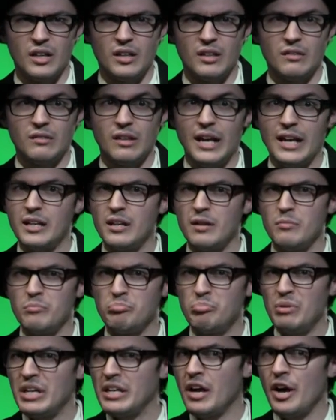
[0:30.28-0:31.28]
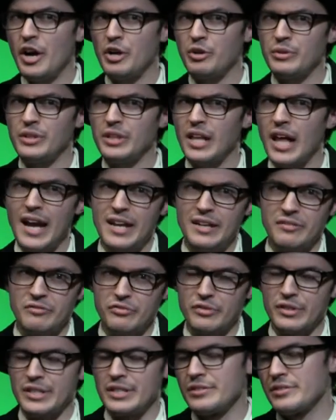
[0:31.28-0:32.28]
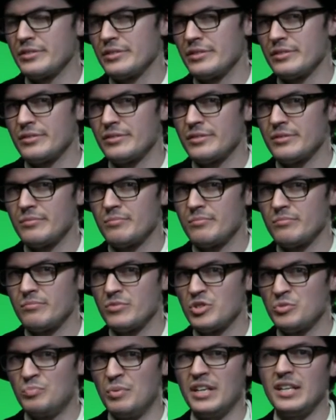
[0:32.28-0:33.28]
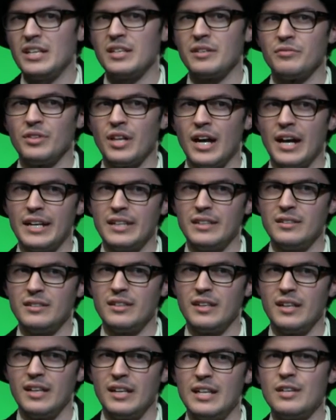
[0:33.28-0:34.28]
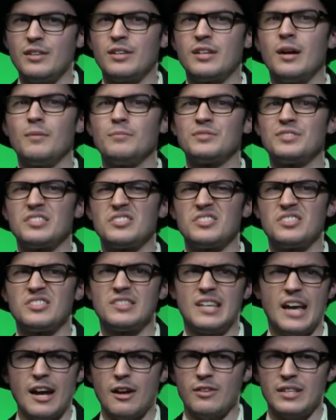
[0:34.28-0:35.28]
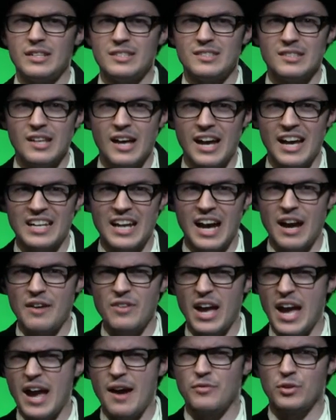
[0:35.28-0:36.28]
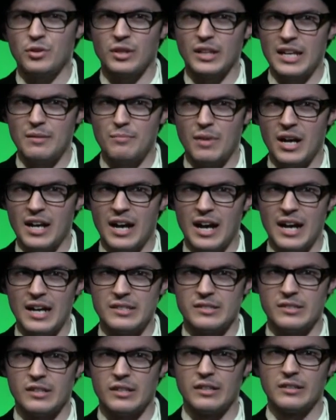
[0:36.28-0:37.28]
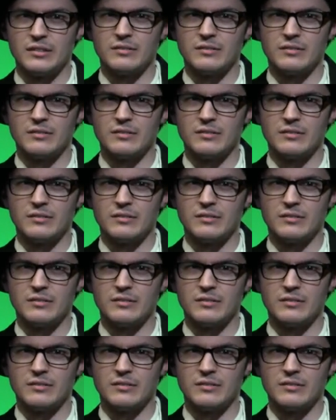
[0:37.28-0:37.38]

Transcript: Like a big hungry lion, for instance. Speaking of lion, here comes the scariest lion I've ever laid my eyes on.